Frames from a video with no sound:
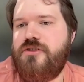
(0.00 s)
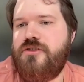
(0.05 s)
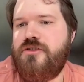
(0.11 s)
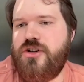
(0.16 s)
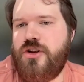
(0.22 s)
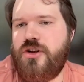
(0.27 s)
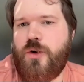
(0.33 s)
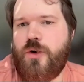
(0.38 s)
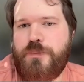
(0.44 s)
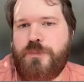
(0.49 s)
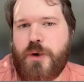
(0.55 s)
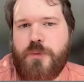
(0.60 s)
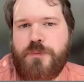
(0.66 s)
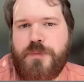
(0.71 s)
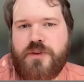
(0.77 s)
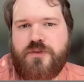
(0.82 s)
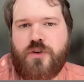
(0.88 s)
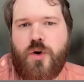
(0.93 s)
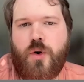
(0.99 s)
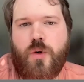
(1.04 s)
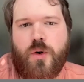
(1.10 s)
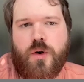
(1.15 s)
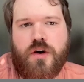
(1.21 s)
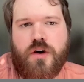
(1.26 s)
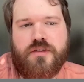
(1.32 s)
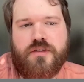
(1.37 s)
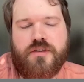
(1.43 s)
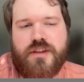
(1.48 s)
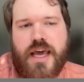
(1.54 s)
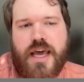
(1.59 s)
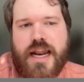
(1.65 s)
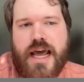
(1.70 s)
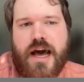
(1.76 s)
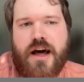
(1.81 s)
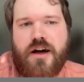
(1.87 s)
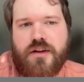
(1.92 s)
general purpose cores
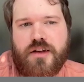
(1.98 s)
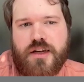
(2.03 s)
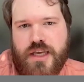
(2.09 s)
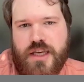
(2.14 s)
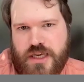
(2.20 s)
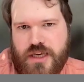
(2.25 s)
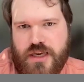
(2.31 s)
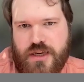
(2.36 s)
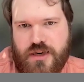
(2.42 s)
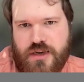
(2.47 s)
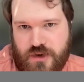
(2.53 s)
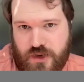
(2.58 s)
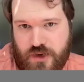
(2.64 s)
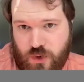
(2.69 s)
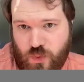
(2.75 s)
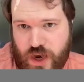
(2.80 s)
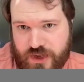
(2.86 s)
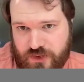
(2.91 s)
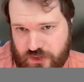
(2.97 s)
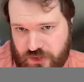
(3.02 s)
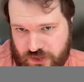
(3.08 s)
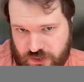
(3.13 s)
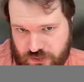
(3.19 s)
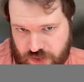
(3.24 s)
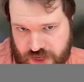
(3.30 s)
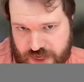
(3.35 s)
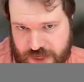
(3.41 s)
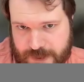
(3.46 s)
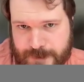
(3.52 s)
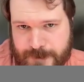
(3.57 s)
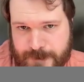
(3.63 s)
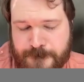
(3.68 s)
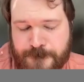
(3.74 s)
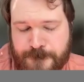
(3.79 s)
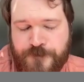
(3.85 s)
laid out in a regular grid.